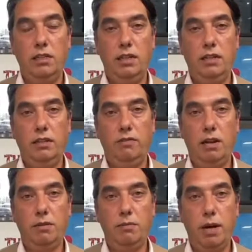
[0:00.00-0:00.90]
that are
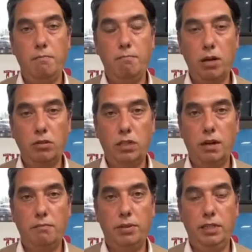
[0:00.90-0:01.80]
developed by most
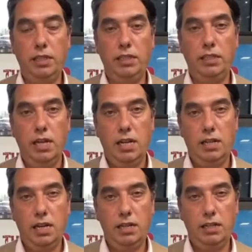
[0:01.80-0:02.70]
companies
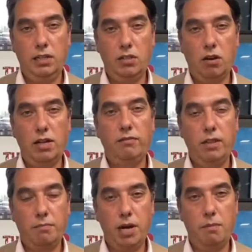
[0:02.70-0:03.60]
that are designed for
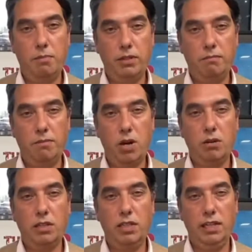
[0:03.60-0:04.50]
the purpose of
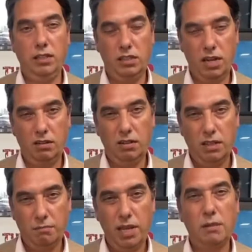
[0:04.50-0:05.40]
marketing, so
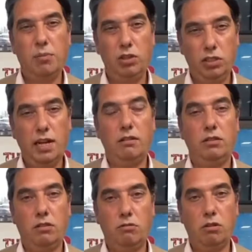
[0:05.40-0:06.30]
being pushed
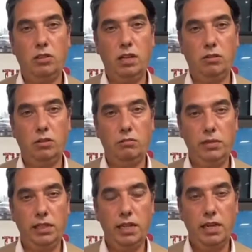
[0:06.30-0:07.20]
out across social
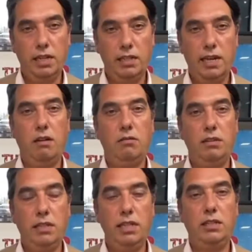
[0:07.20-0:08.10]
media, they don't
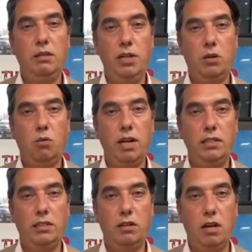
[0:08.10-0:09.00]
need to be
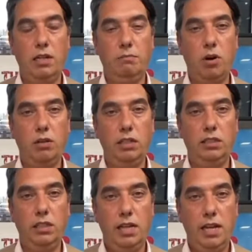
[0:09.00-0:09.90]
quite as highly
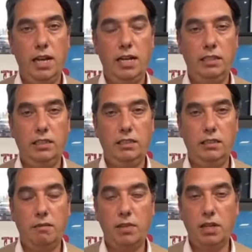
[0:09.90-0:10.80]
polished as
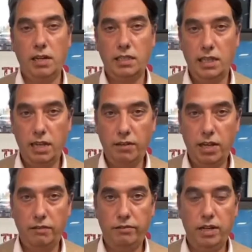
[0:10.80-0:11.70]
something like a TV
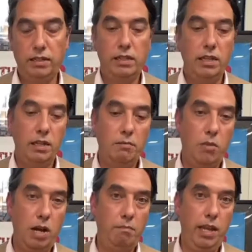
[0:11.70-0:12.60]
advert
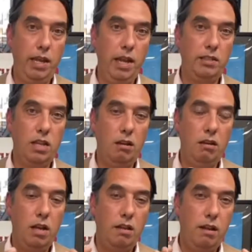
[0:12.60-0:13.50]
might be. And
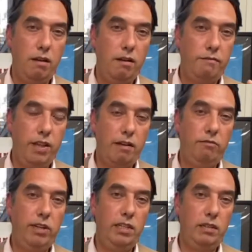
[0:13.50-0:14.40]
for that
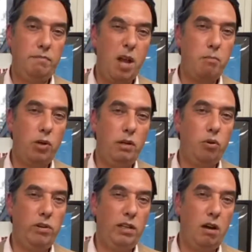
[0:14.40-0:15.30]
reason, a bullet
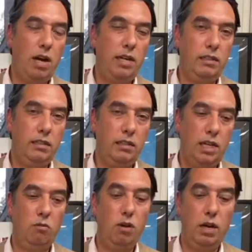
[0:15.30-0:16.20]
point guide
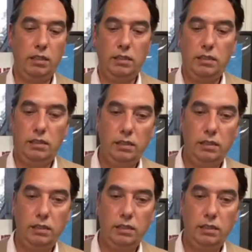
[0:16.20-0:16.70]
kind of works.